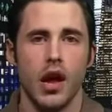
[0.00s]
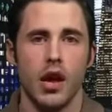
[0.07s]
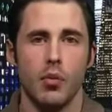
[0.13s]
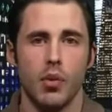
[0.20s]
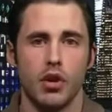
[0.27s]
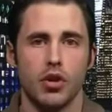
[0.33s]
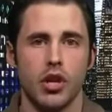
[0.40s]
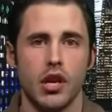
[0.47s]

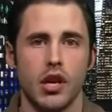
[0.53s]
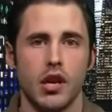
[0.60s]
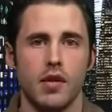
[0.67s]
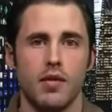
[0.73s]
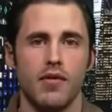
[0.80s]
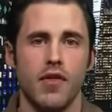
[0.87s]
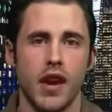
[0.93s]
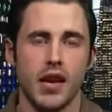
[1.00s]
in which he
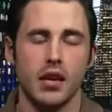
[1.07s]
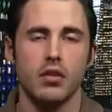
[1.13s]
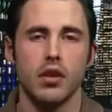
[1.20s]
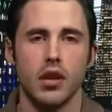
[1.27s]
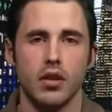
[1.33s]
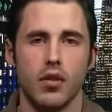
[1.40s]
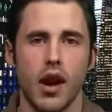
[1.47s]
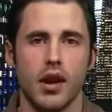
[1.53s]

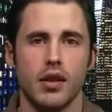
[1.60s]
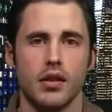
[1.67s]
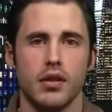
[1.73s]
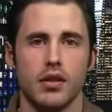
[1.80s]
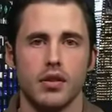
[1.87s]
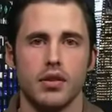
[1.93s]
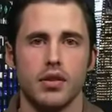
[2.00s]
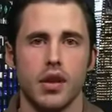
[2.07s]
vaguely
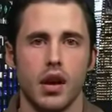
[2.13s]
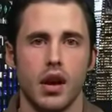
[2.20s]
threatens